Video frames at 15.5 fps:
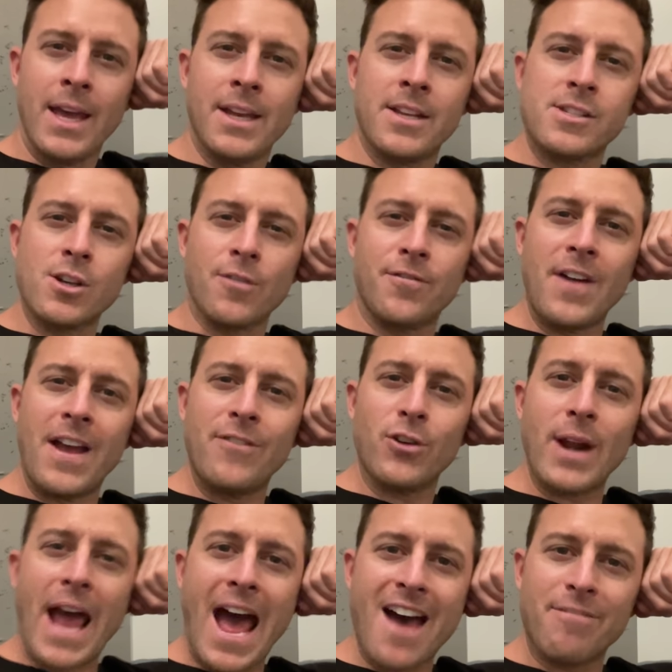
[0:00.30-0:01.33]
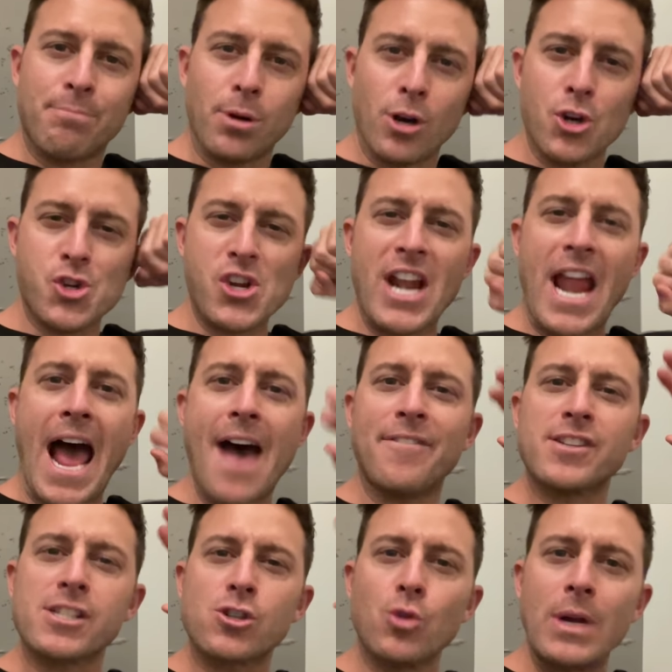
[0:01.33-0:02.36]
it is your favorite half Persian, half
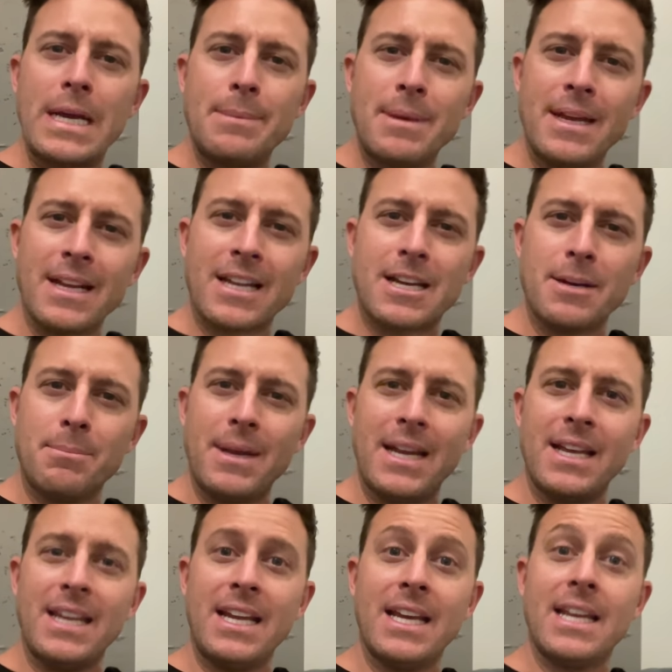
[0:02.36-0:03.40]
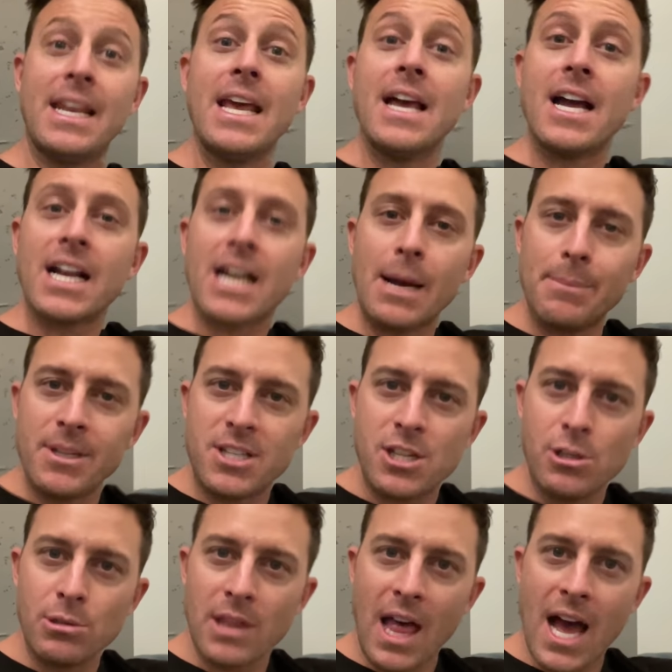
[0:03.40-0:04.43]
screaming comedian coming to
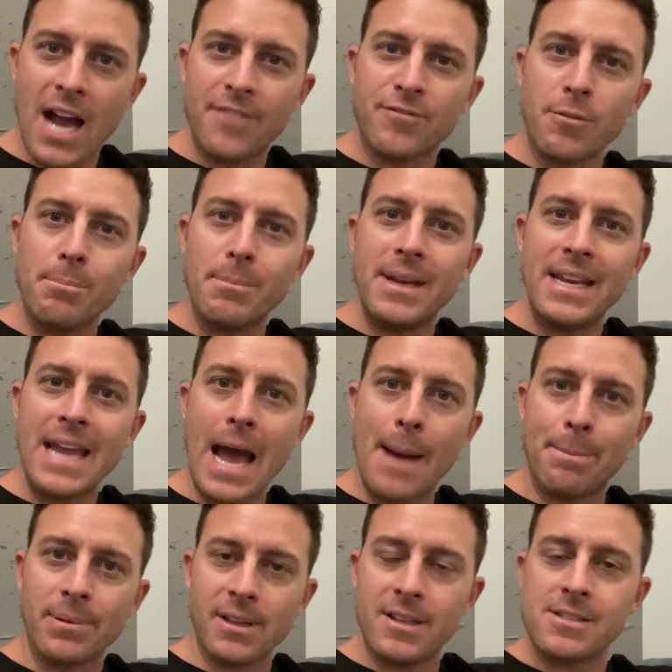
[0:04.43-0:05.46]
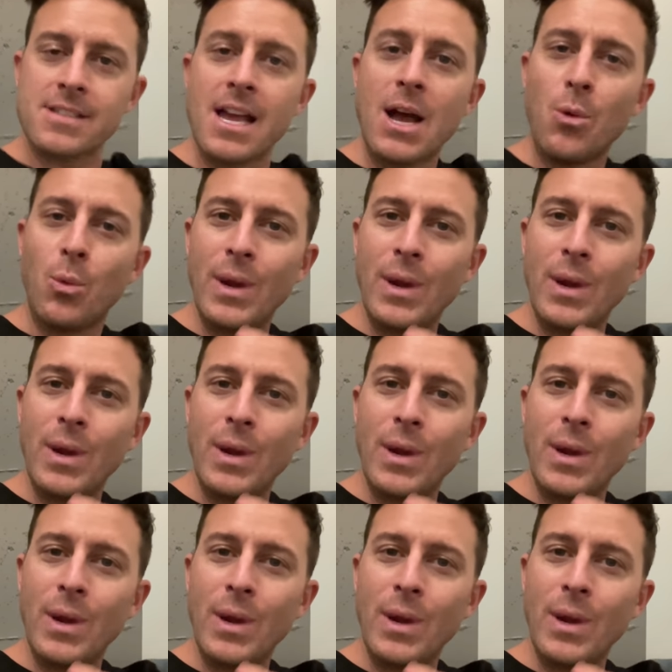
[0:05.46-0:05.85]
you live from Minneapolis.